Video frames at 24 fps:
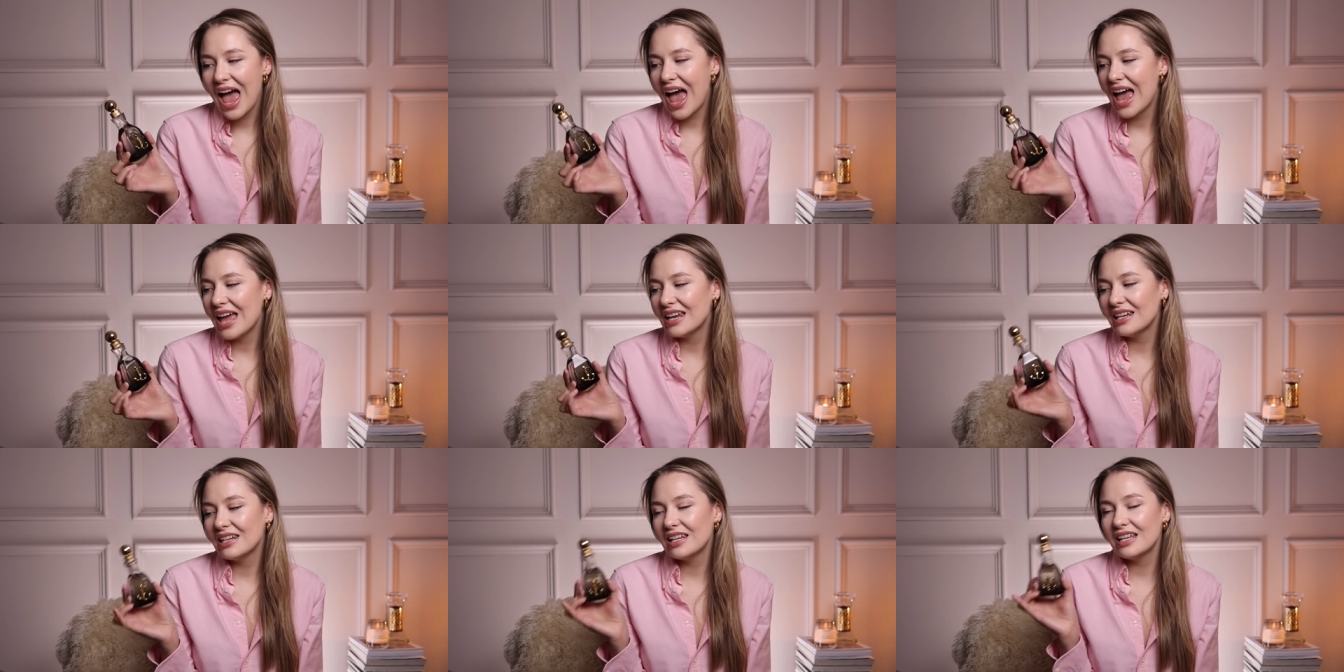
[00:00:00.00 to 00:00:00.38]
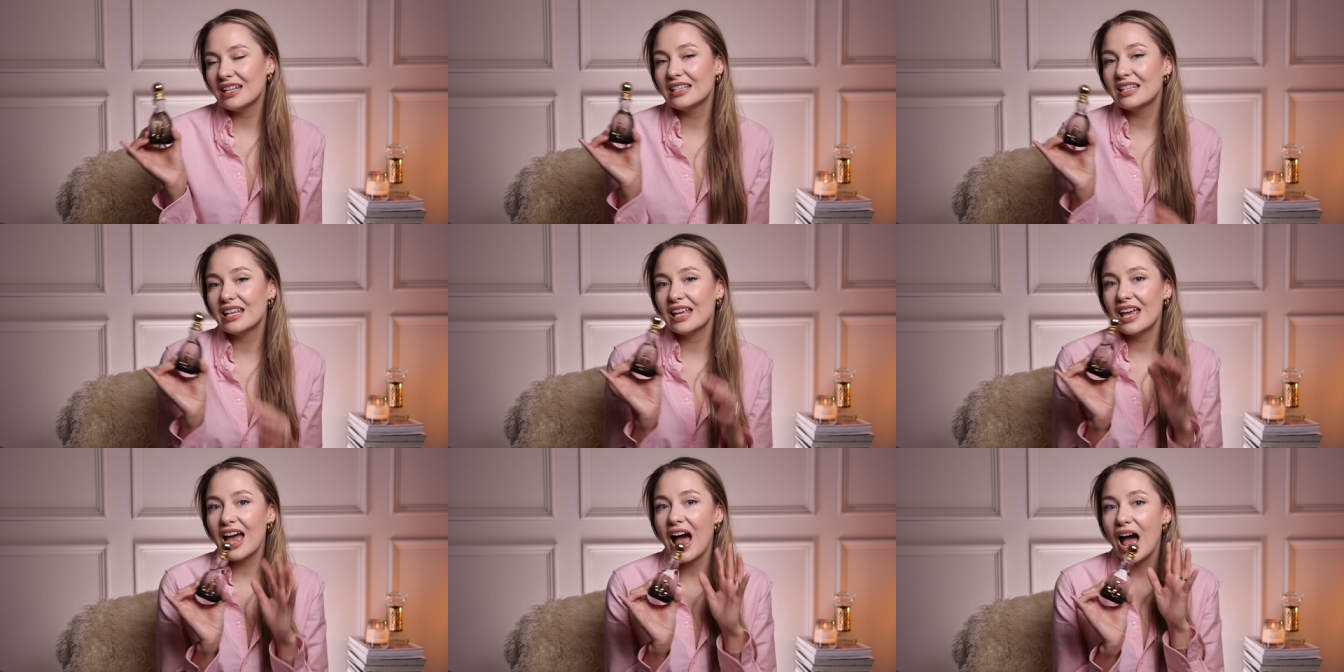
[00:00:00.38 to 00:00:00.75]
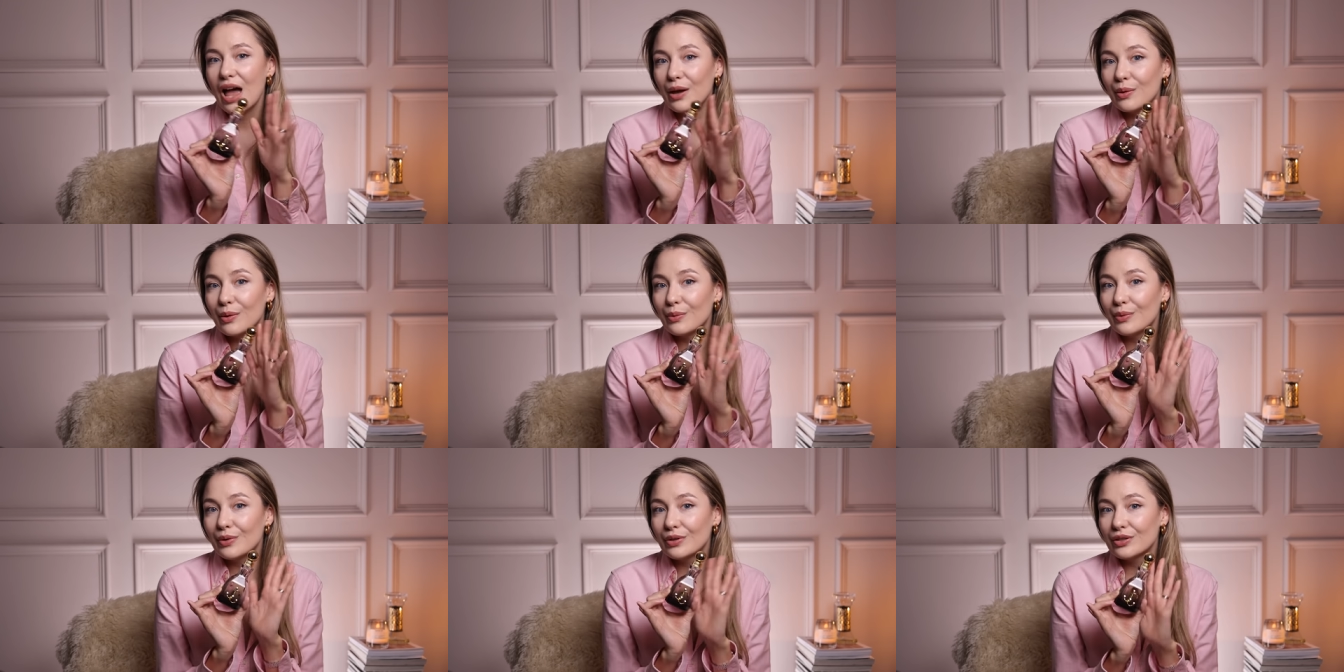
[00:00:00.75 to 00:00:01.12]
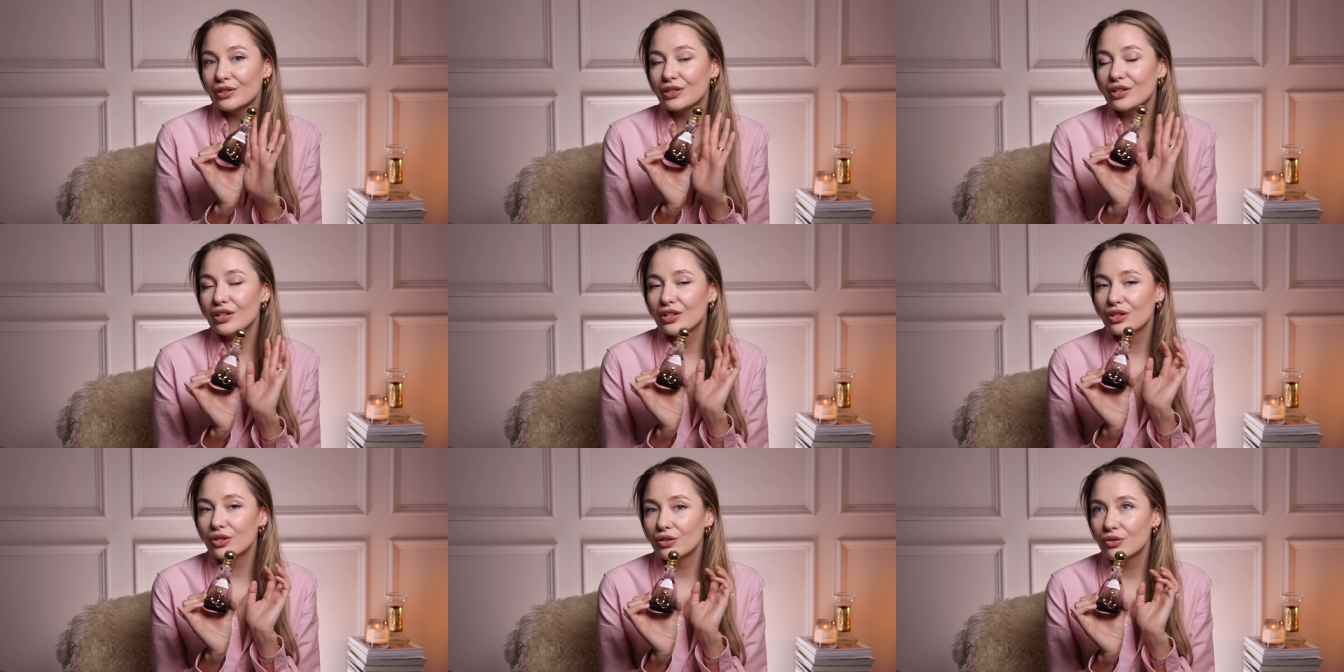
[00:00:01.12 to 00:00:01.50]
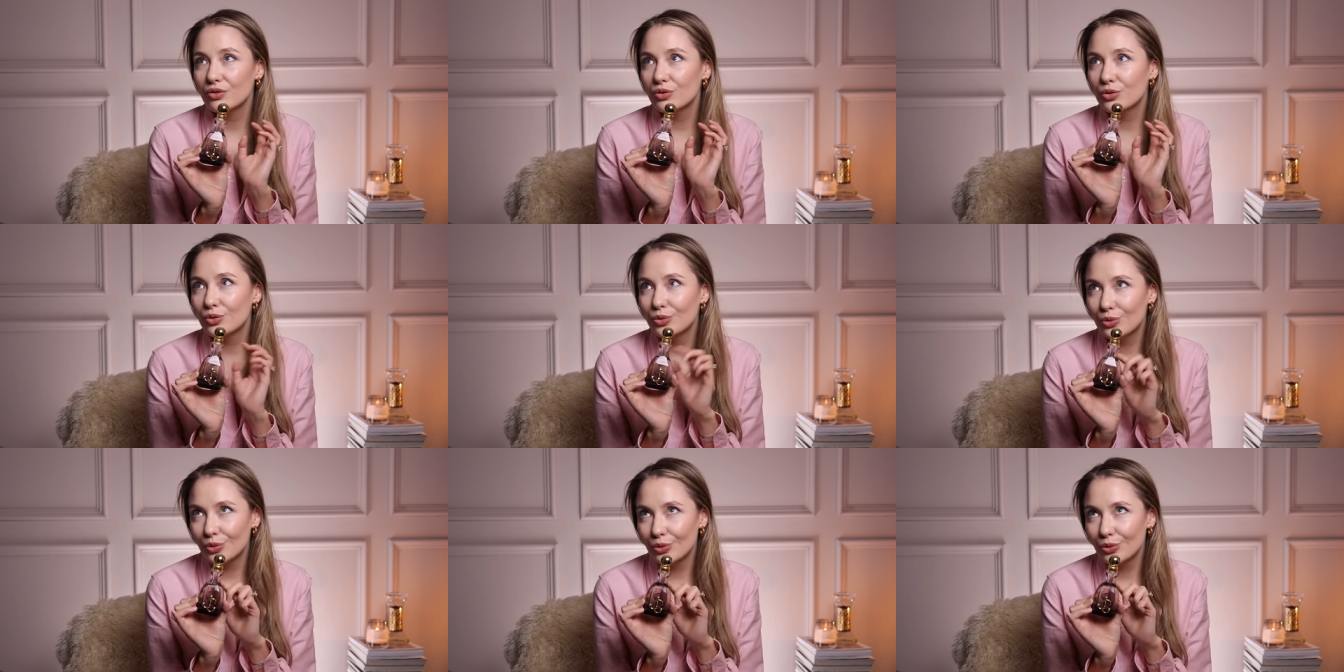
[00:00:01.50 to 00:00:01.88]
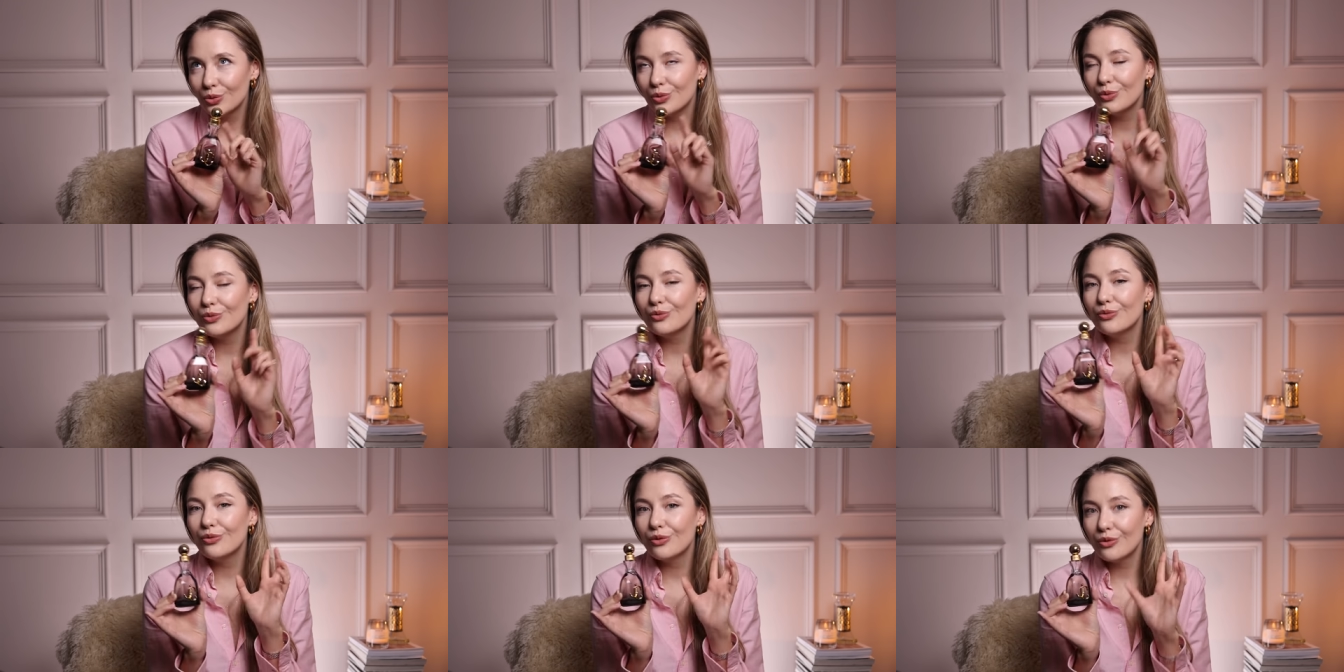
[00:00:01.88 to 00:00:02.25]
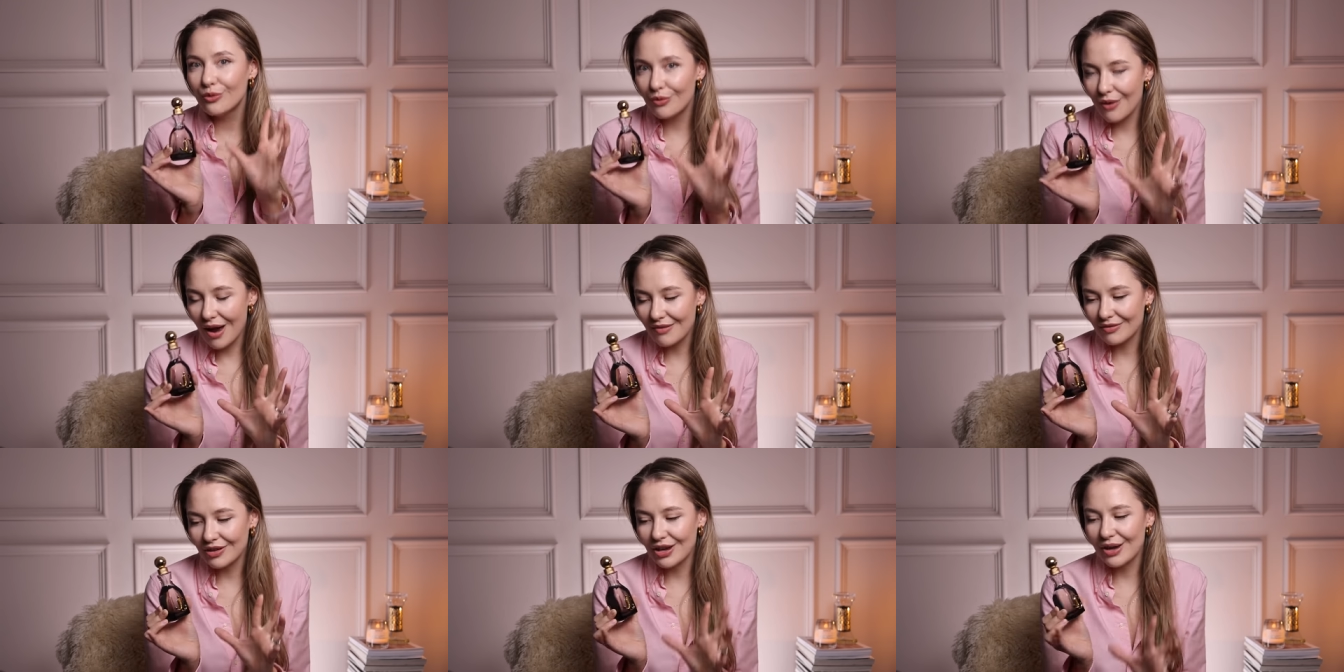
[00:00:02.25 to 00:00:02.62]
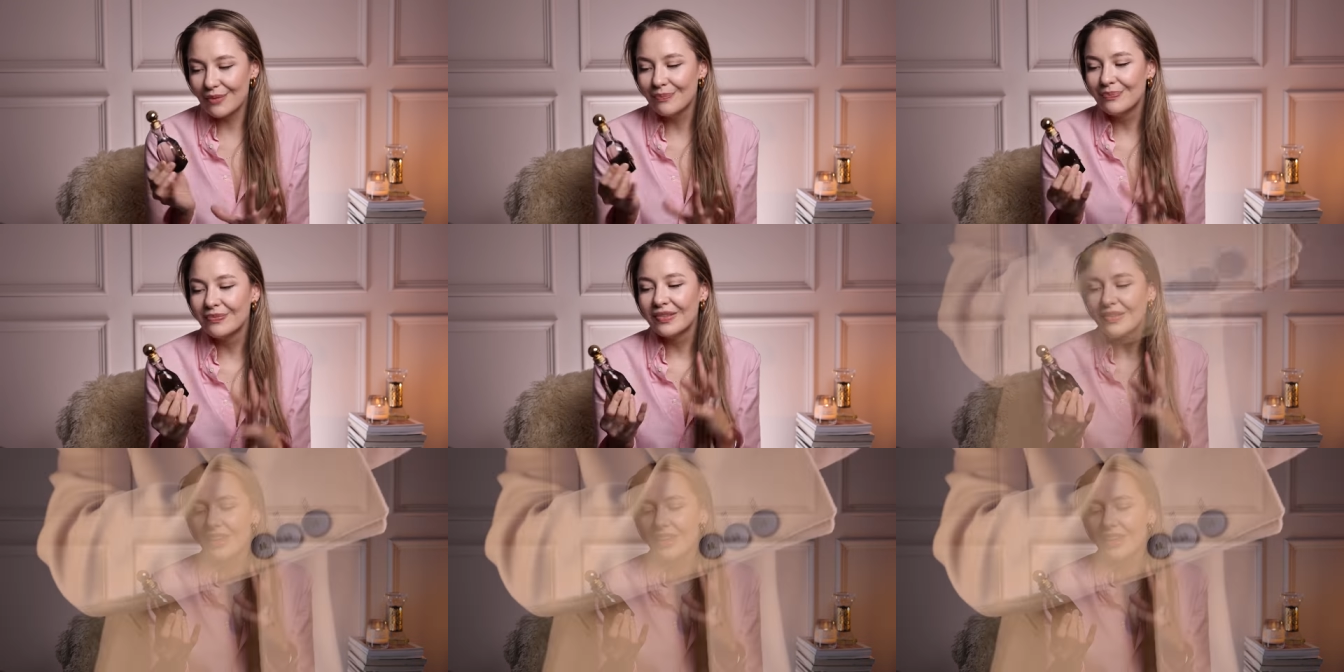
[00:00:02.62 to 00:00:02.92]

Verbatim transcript: and it's I want True Forever.